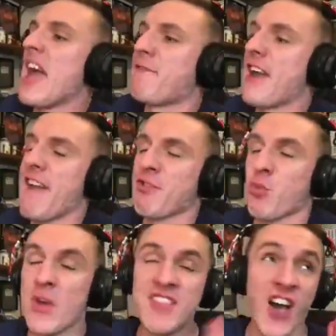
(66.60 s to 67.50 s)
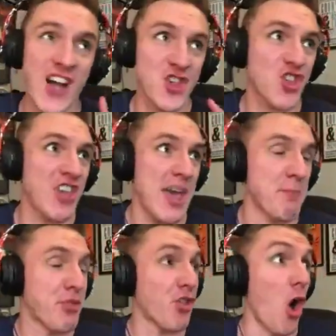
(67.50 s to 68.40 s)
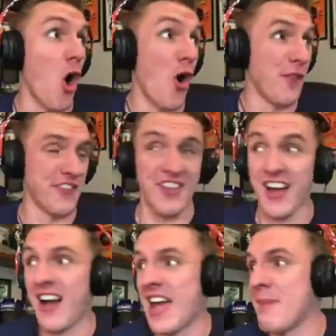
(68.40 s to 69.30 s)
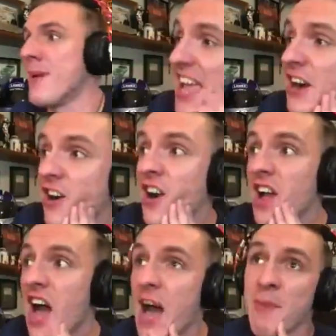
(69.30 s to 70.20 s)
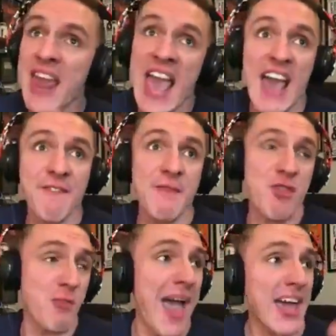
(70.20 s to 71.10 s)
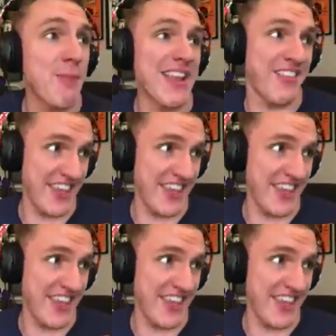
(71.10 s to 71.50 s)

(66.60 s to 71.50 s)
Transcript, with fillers: B F Fs. We touch tips all the time. Later, I'm gonna have him smack my